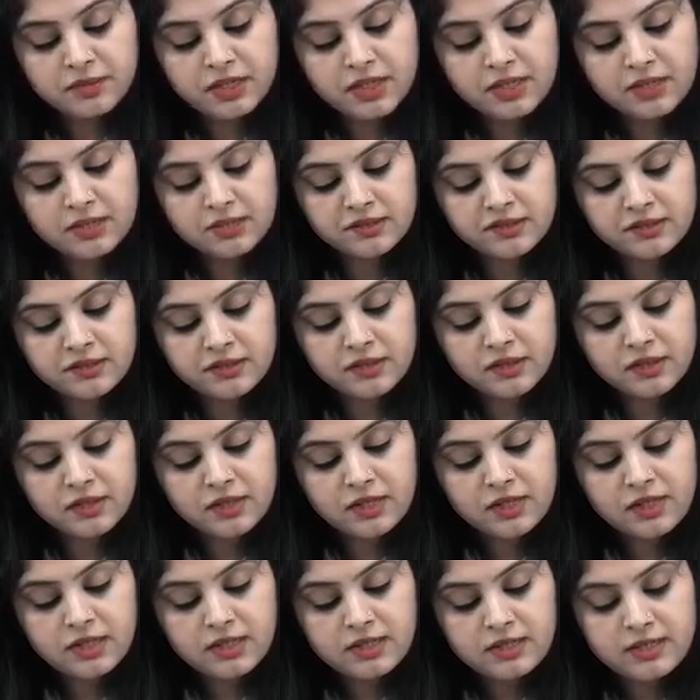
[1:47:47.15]
It is the
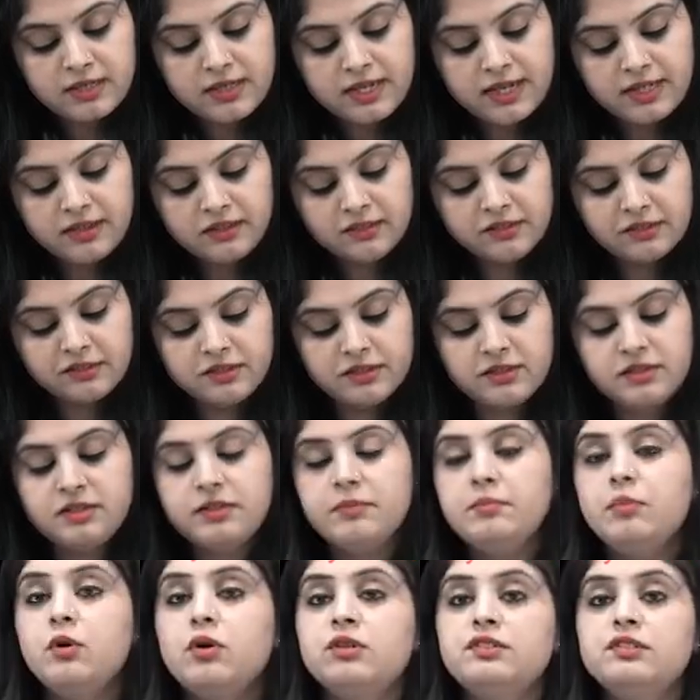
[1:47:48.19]
dense
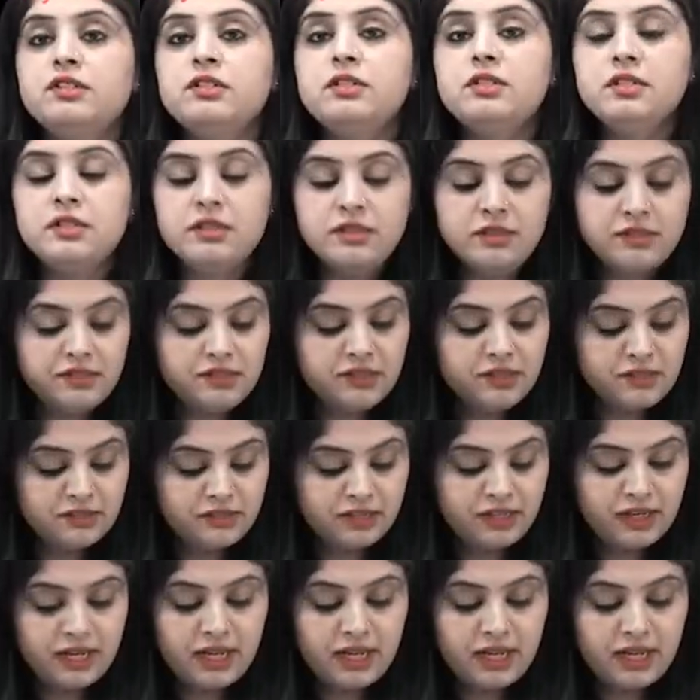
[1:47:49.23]
deposit disease,